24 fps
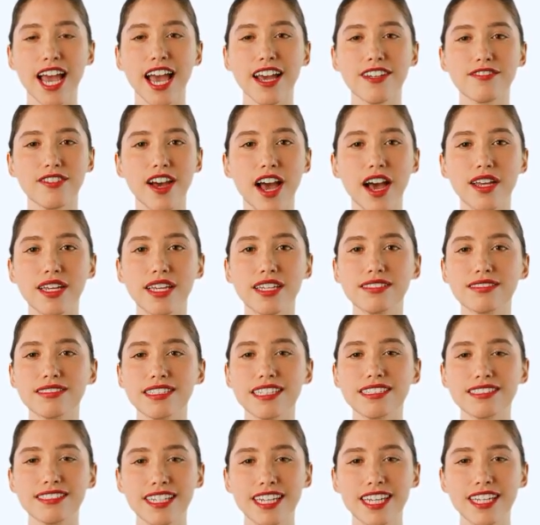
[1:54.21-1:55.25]
and values
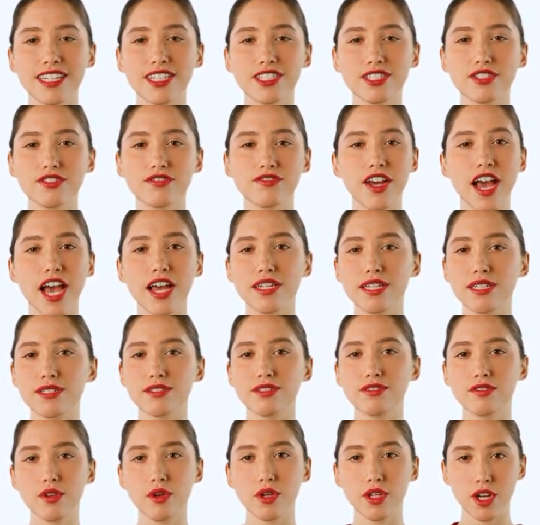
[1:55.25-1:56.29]
is the initial
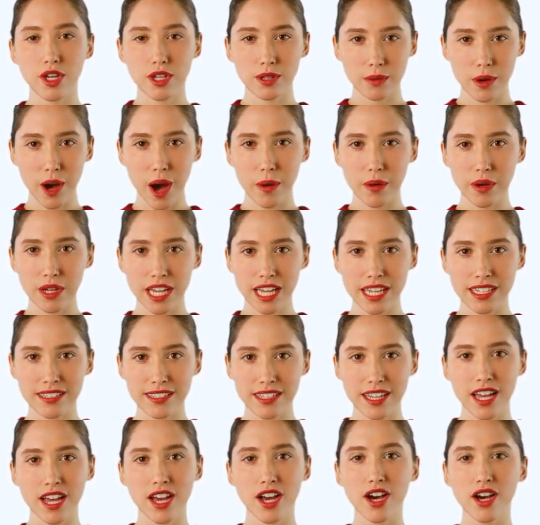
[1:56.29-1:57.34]
values for those properties.